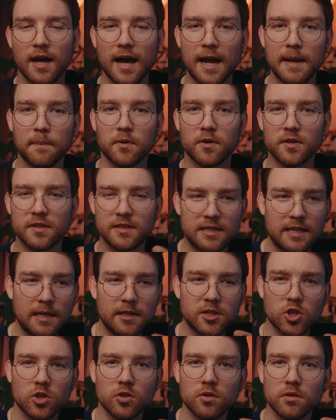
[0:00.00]
hyper
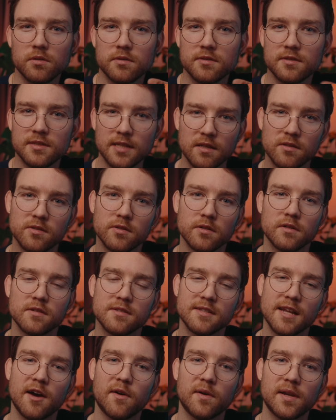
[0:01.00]
digital
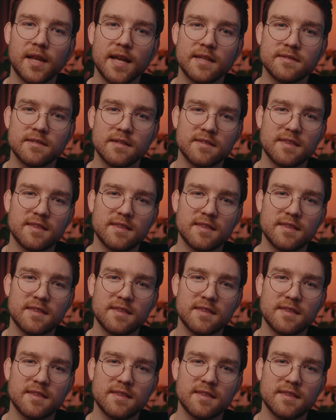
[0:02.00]
sensors nowadays, is